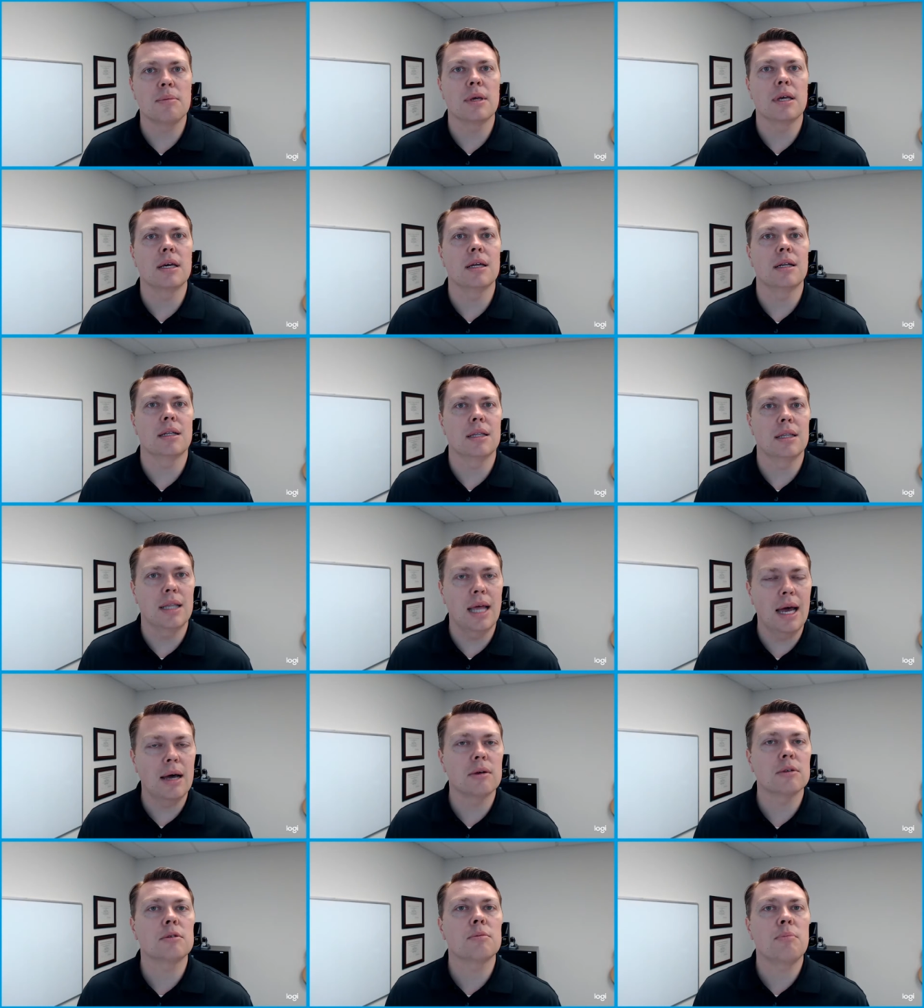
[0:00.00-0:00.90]
It
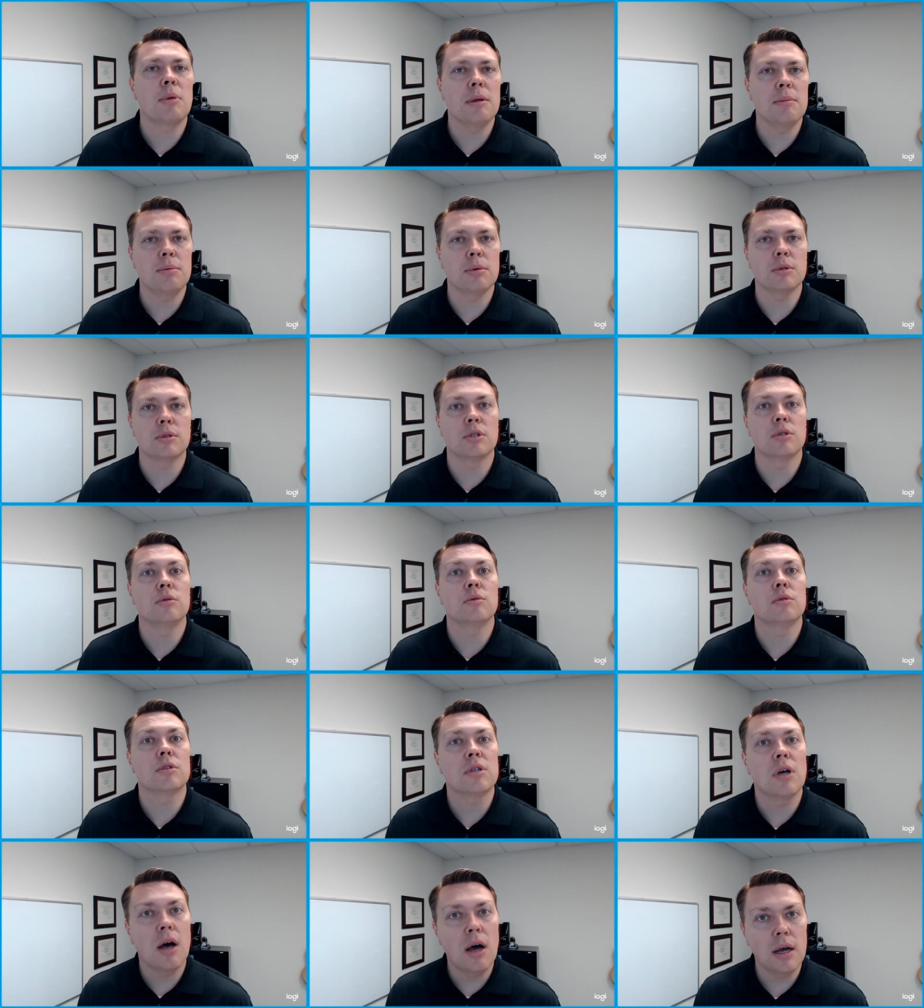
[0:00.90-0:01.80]
allows people to
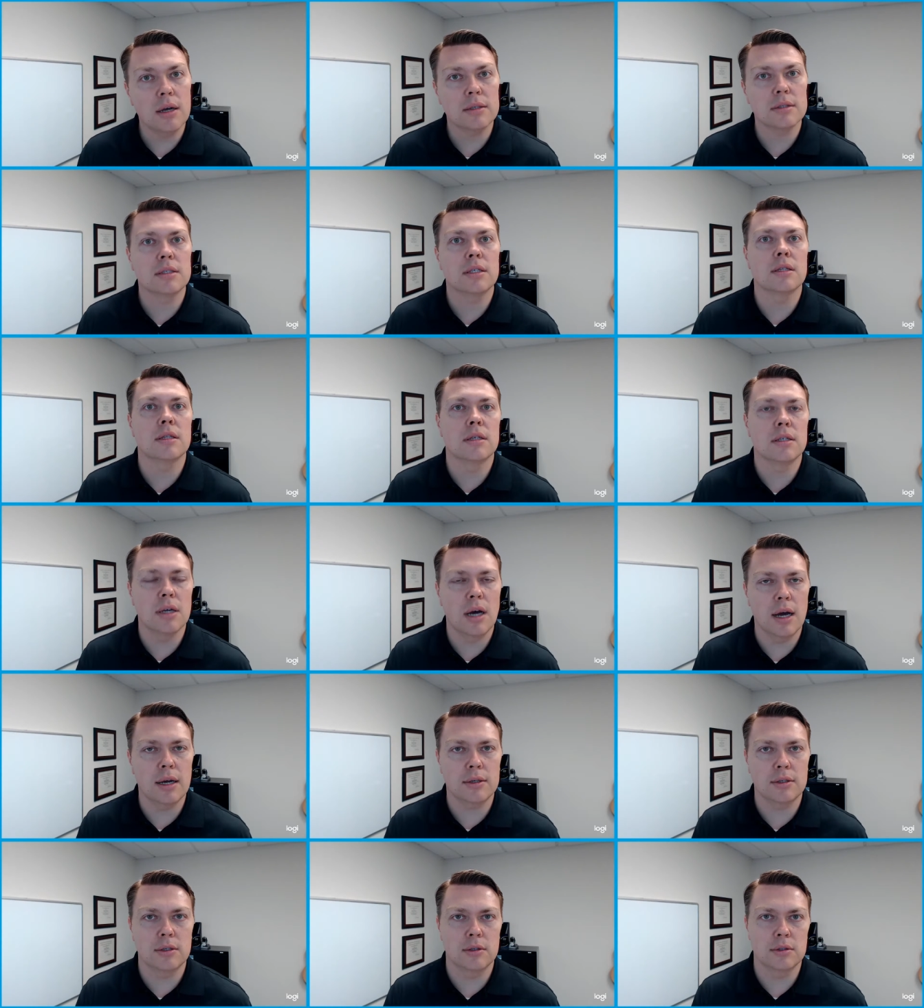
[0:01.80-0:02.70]
talk to the
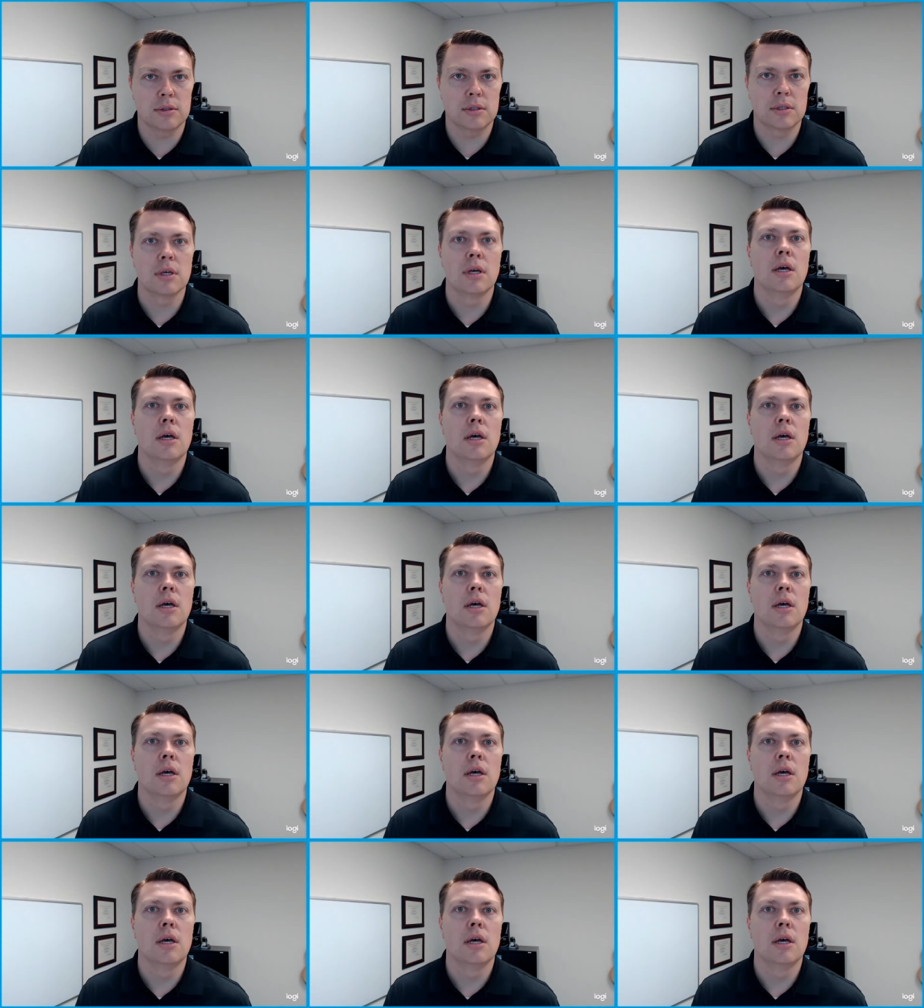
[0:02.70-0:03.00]
doctors.